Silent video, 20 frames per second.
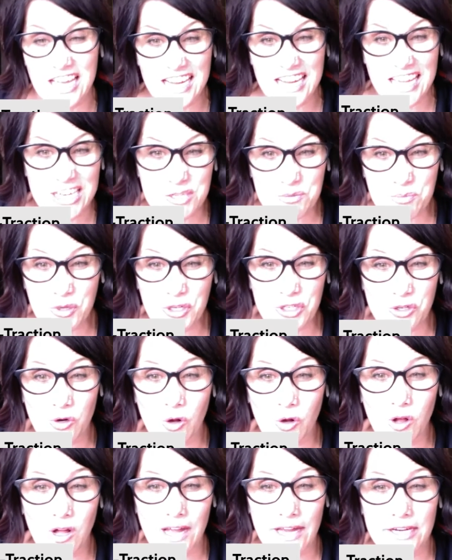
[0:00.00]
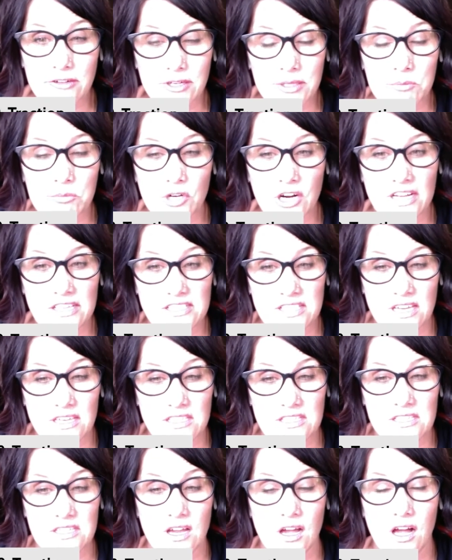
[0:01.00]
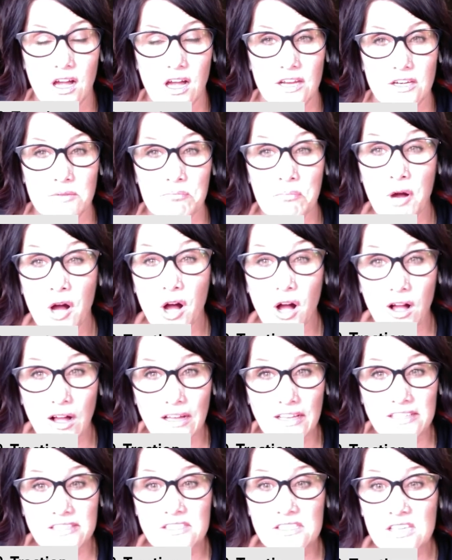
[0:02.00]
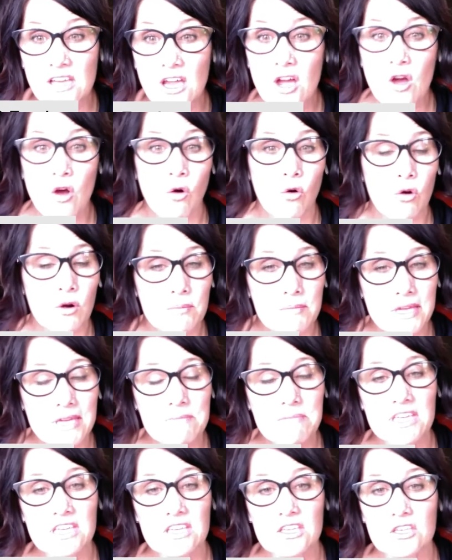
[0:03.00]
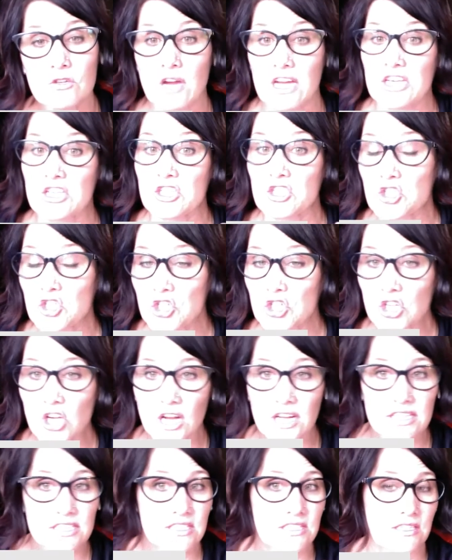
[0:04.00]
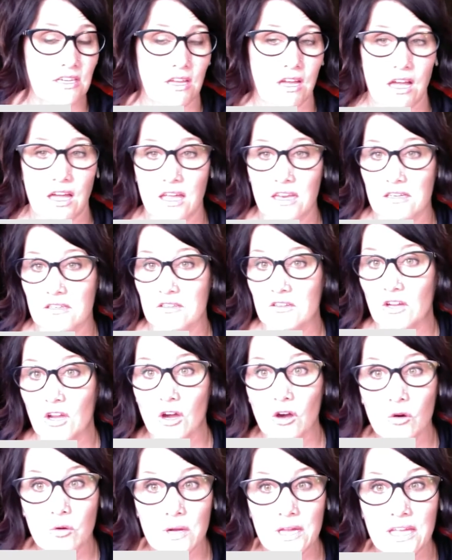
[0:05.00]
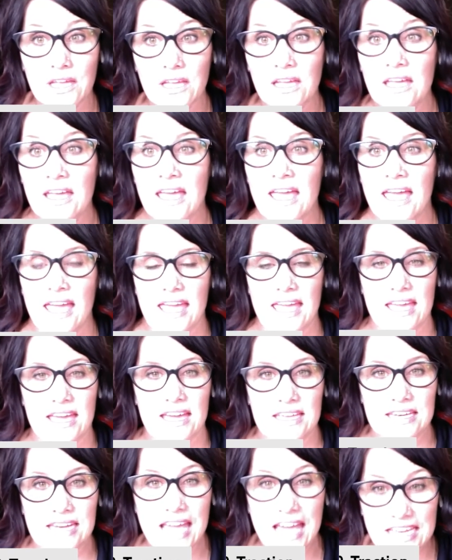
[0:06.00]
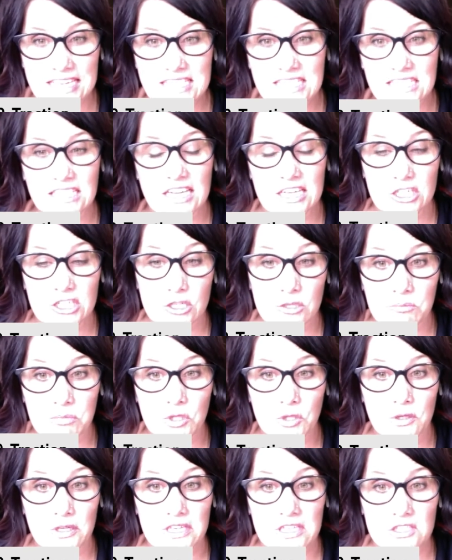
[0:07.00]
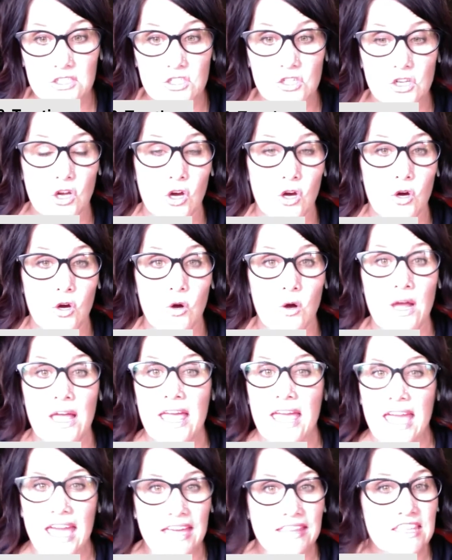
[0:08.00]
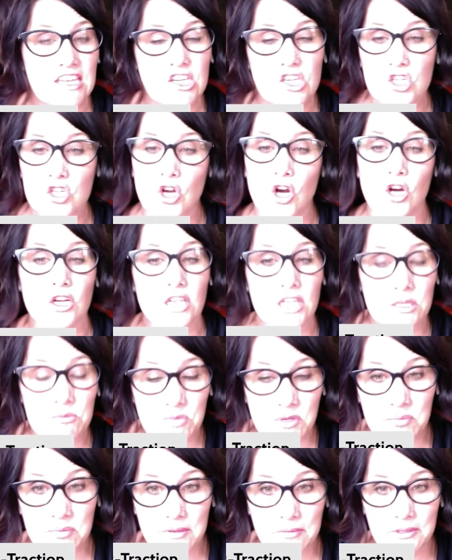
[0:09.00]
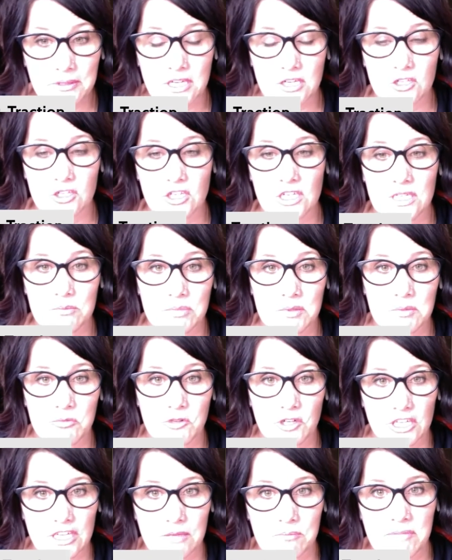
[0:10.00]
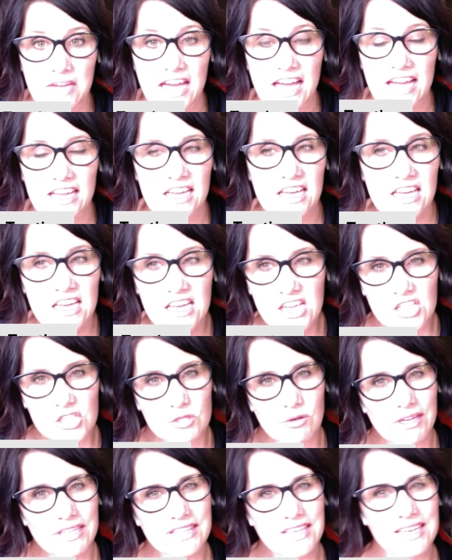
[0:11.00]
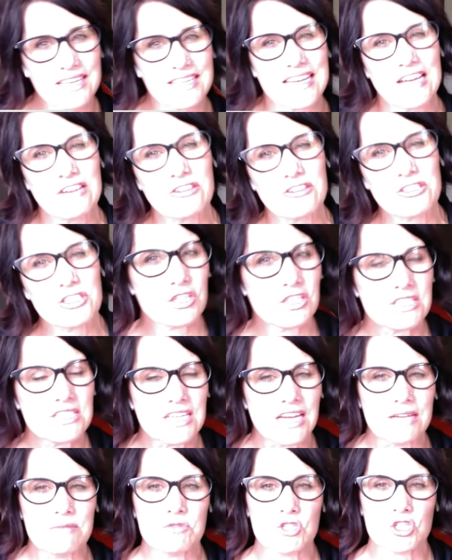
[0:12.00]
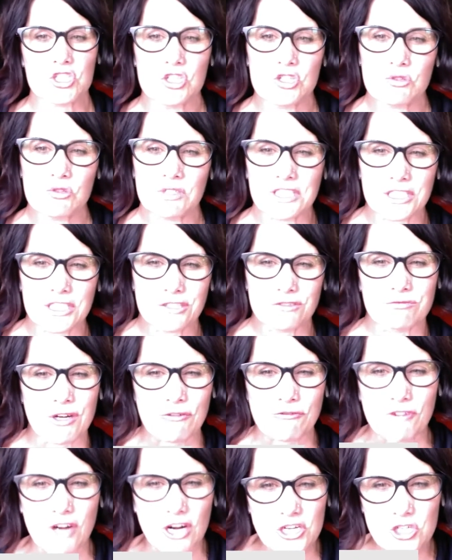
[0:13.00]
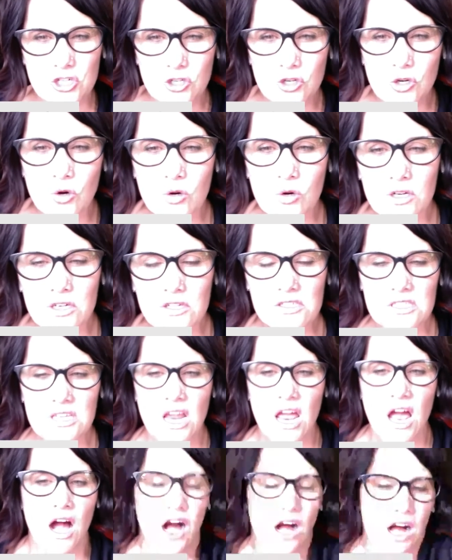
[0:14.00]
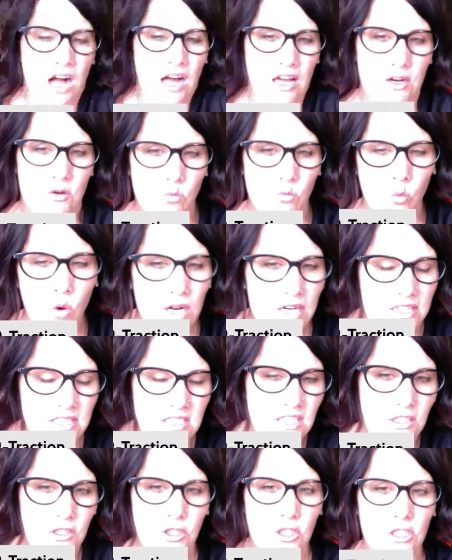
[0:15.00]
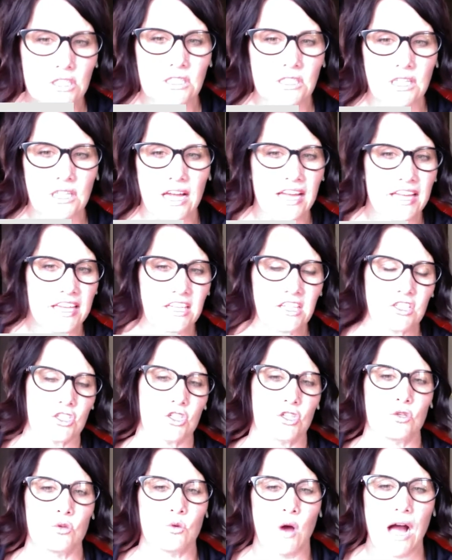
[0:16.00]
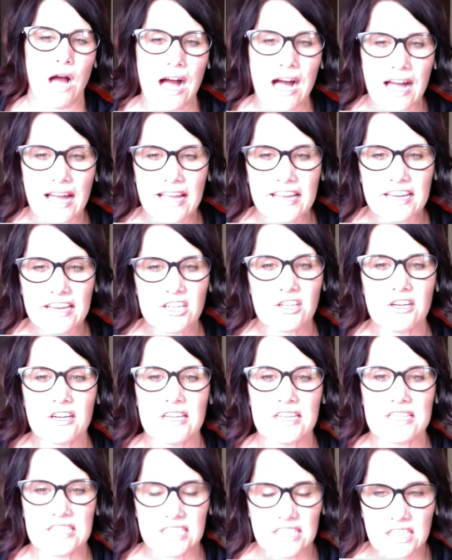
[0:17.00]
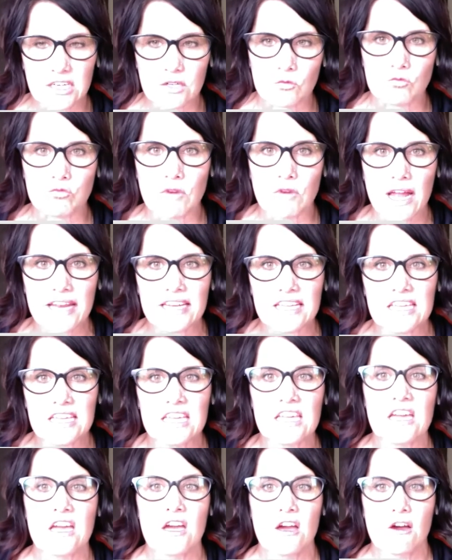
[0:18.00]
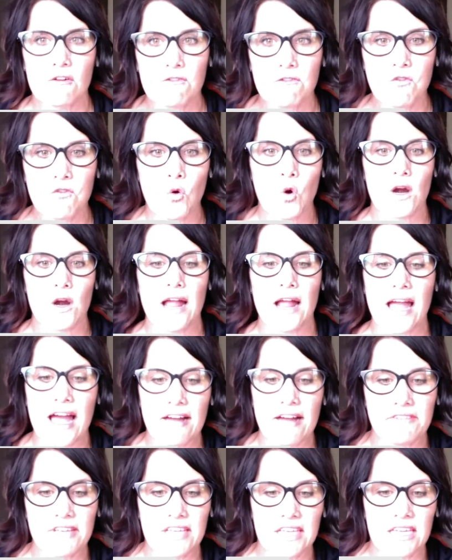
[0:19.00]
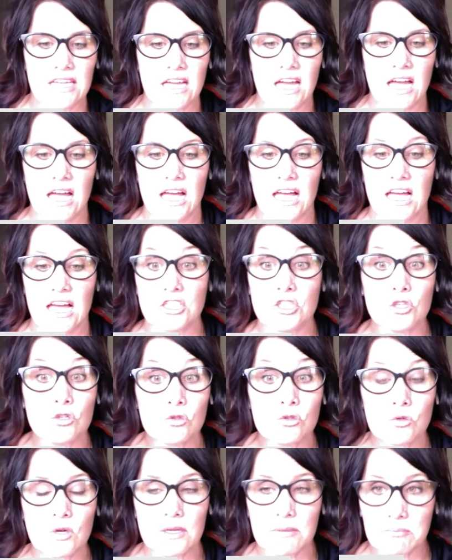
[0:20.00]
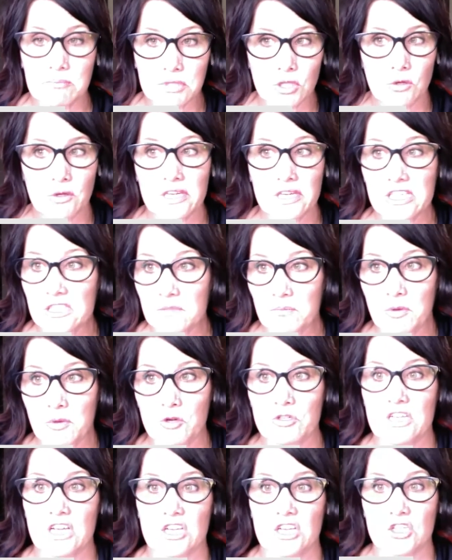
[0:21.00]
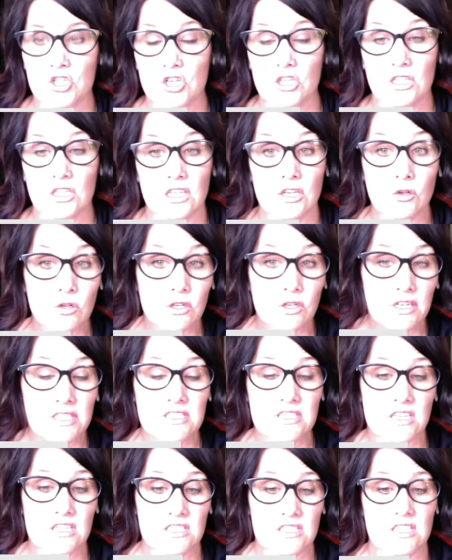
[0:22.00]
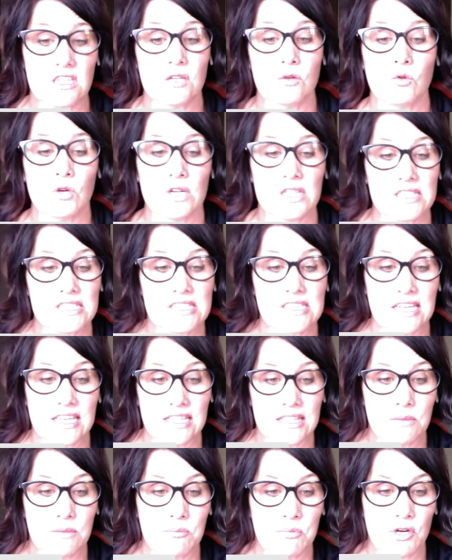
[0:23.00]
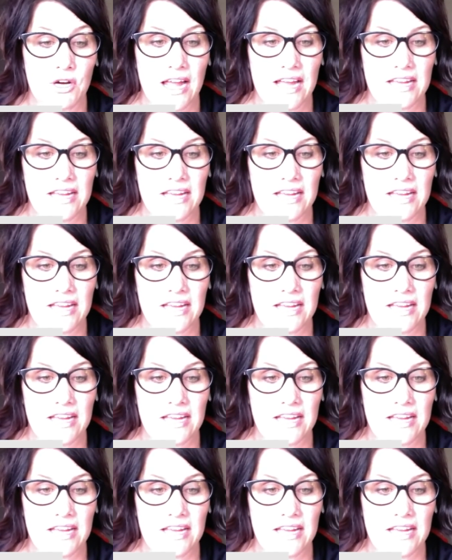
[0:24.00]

you kind of had to put your whole hiring process on pause. Or maybe you had just gotten going and had to let your employees go, and they just aren't going to be people that you're going to be bringing back. So I thought now's a good time just to do a little refresher course on what does it look like to hire and to get ready for having new employees potentially or existing ones in the